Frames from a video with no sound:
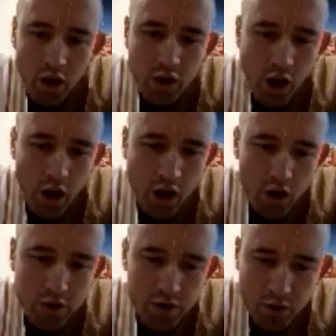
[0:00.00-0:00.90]
So I
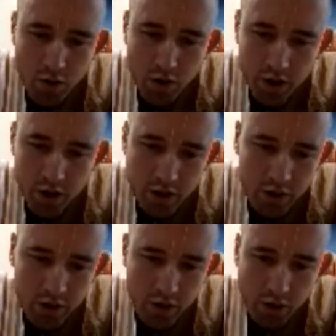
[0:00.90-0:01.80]
also wanted
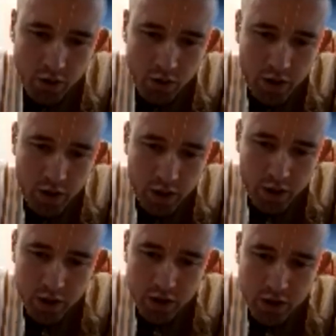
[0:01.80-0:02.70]
to
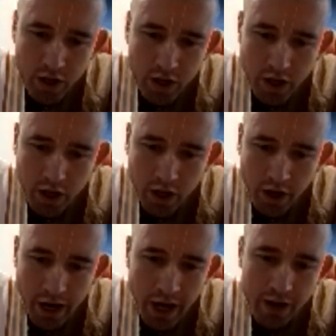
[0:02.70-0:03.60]
take
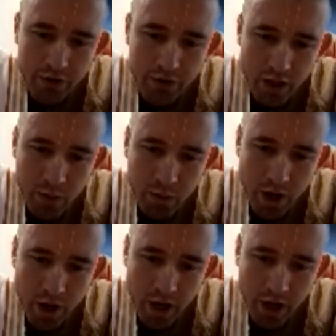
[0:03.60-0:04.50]
a half
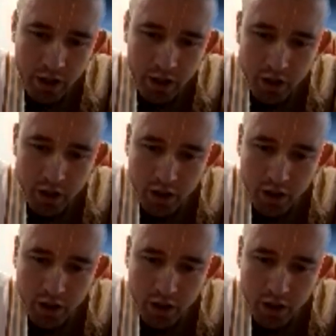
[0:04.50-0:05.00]
step back